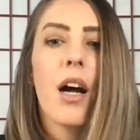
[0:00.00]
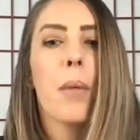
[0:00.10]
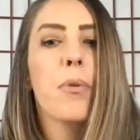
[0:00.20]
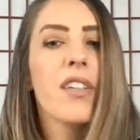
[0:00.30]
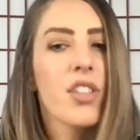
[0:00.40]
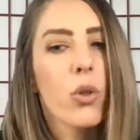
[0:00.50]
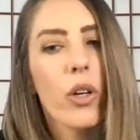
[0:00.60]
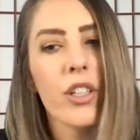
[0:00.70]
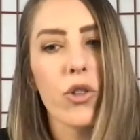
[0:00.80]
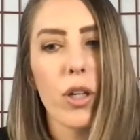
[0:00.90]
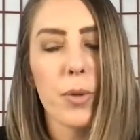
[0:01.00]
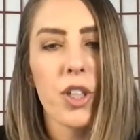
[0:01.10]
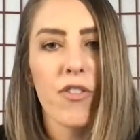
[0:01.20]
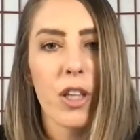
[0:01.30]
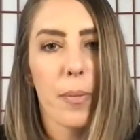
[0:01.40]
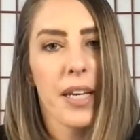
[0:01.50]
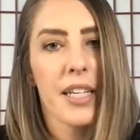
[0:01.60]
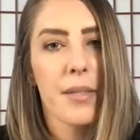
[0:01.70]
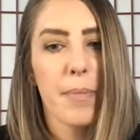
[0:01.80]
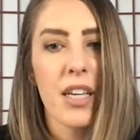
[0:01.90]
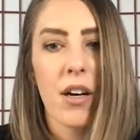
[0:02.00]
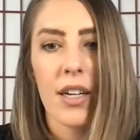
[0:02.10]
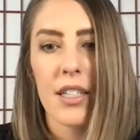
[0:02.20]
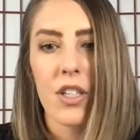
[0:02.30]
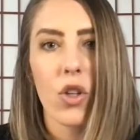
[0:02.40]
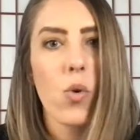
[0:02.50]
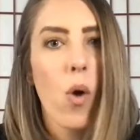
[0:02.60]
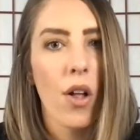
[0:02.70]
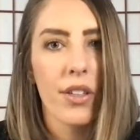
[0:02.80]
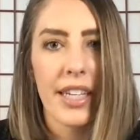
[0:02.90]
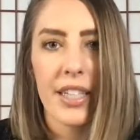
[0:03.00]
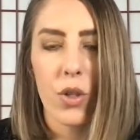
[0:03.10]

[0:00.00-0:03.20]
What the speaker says: a brief story and description for the piece, be honest of the quality.